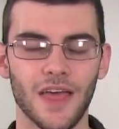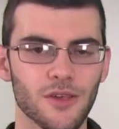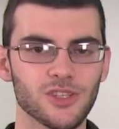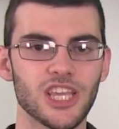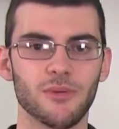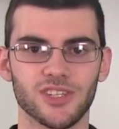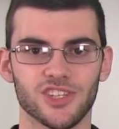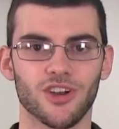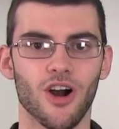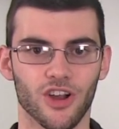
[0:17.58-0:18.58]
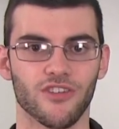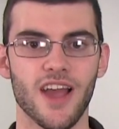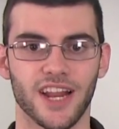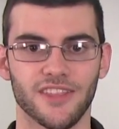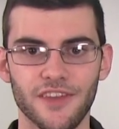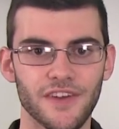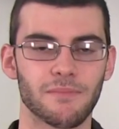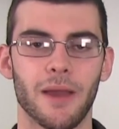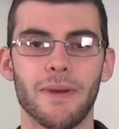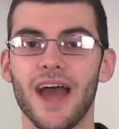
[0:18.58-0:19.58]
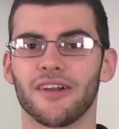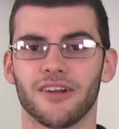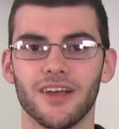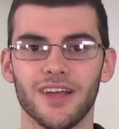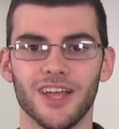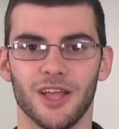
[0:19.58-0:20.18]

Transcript: And those sequences are all correct, they fit my pattern.